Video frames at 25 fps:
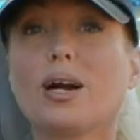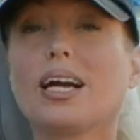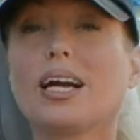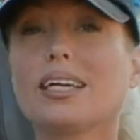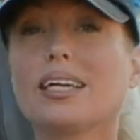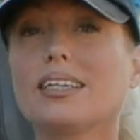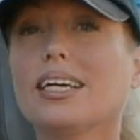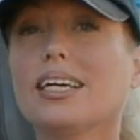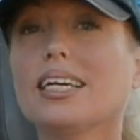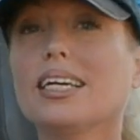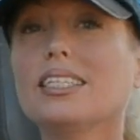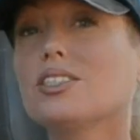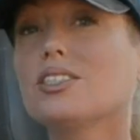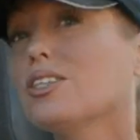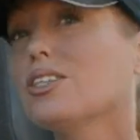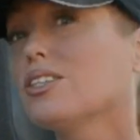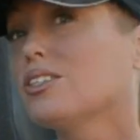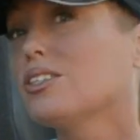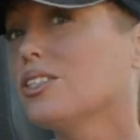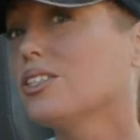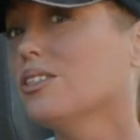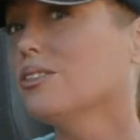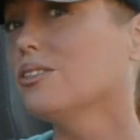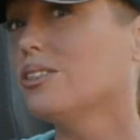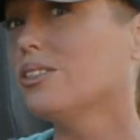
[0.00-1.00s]
I
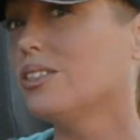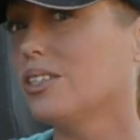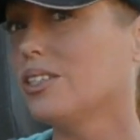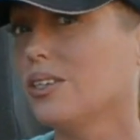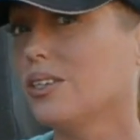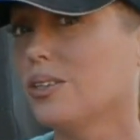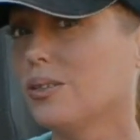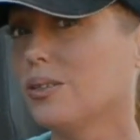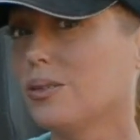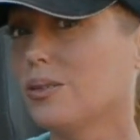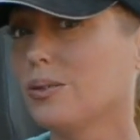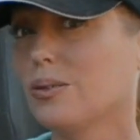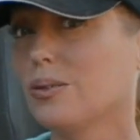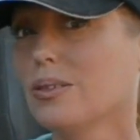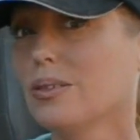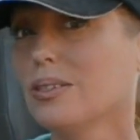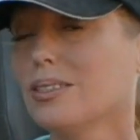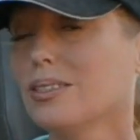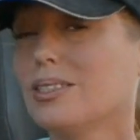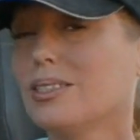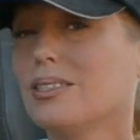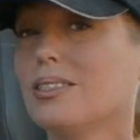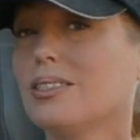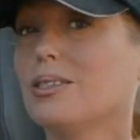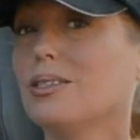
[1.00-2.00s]
introduce you
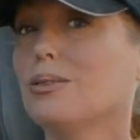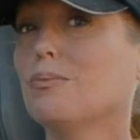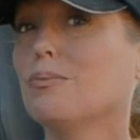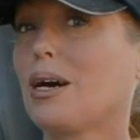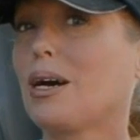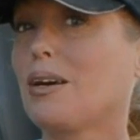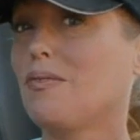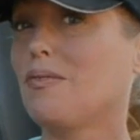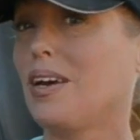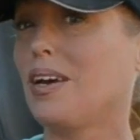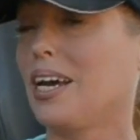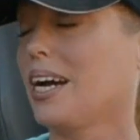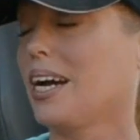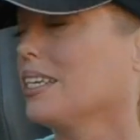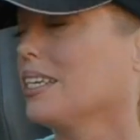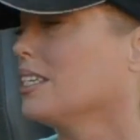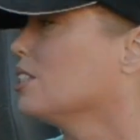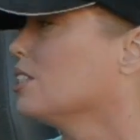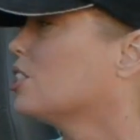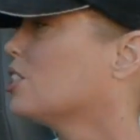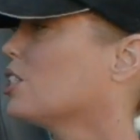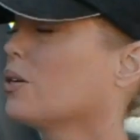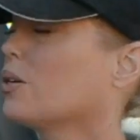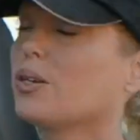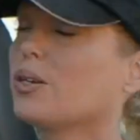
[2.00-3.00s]
to my van
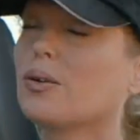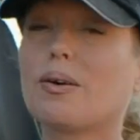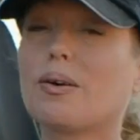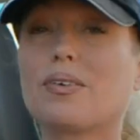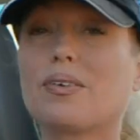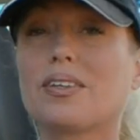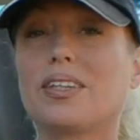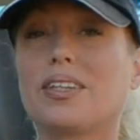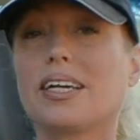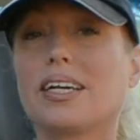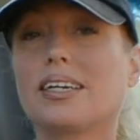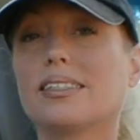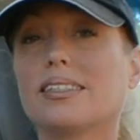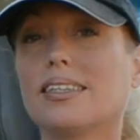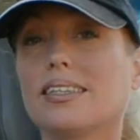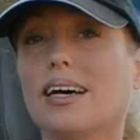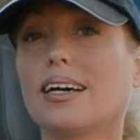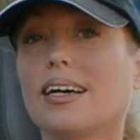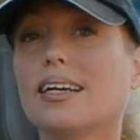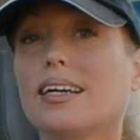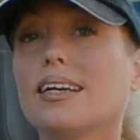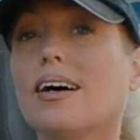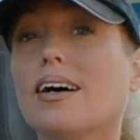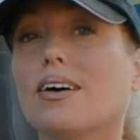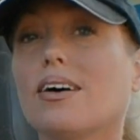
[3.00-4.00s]
and show you everything
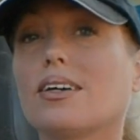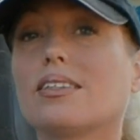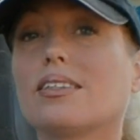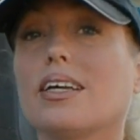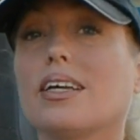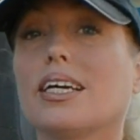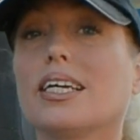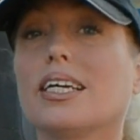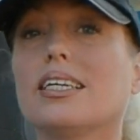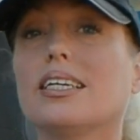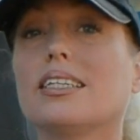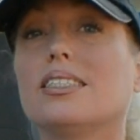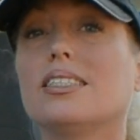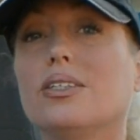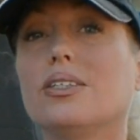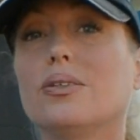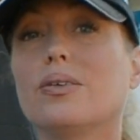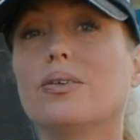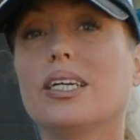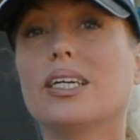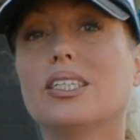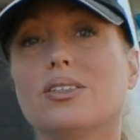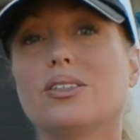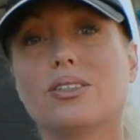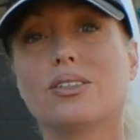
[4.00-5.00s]
inside, I'd like to
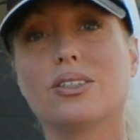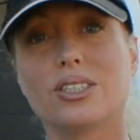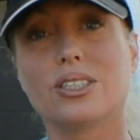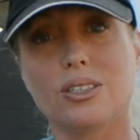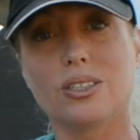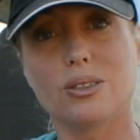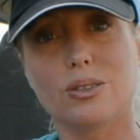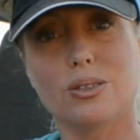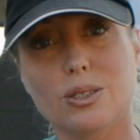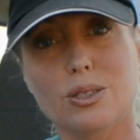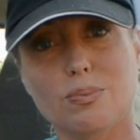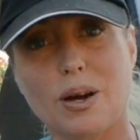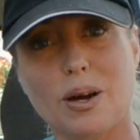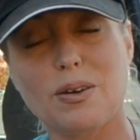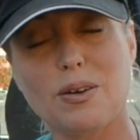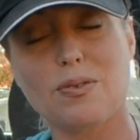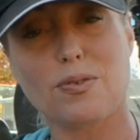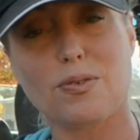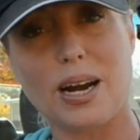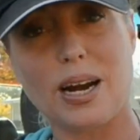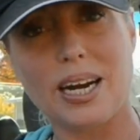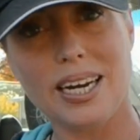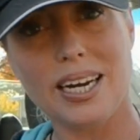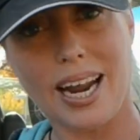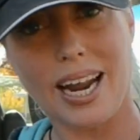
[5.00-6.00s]
introduce my
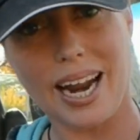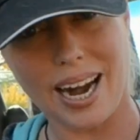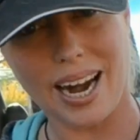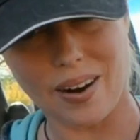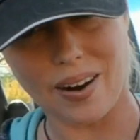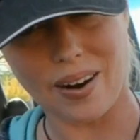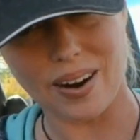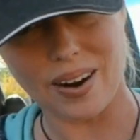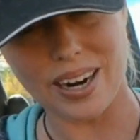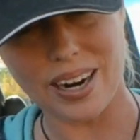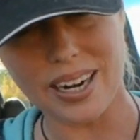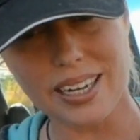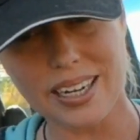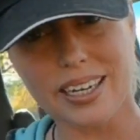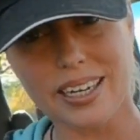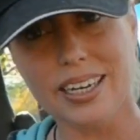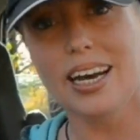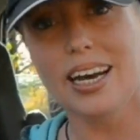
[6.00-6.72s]
friend Eric,